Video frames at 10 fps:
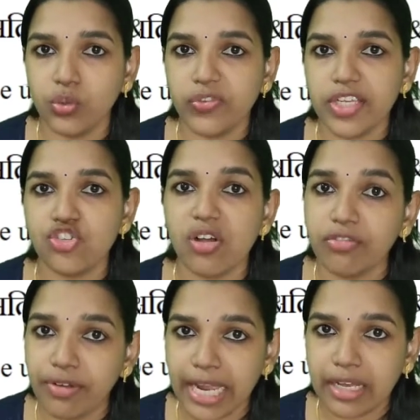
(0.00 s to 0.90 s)
usage
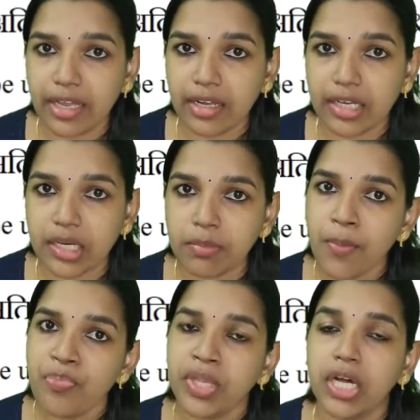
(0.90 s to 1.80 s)
of Lankhana
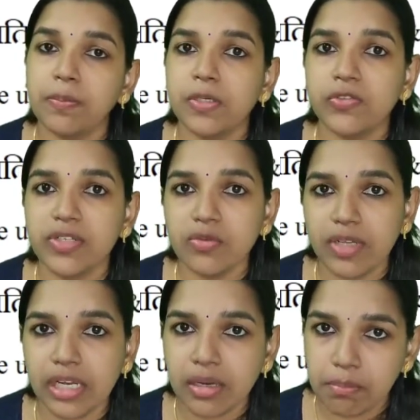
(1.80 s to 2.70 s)
Karma, a person
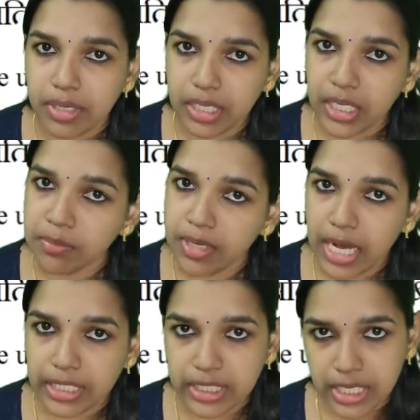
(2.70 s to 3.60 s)
will become
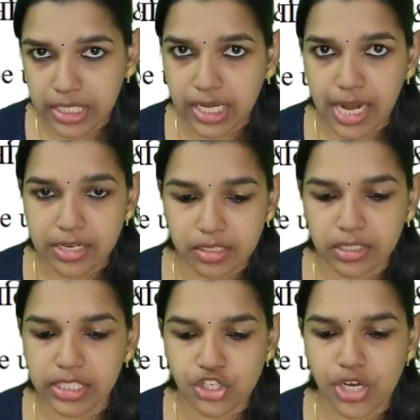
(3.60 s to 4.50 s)
Ati
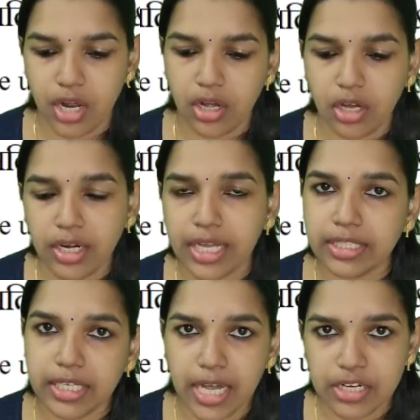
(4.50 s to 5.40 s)
Krisha or
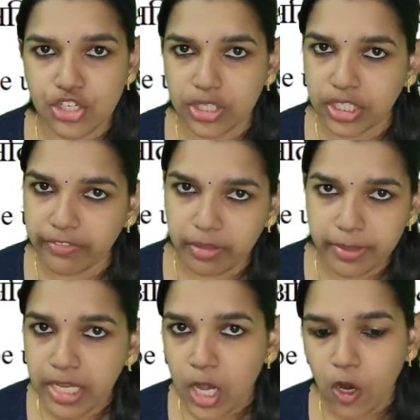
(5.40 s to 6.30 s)
Ati Karshata will
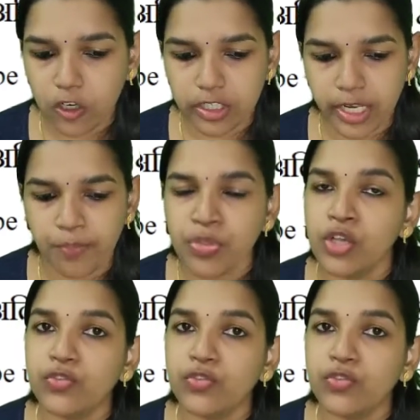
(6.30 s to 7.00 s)
be occurring.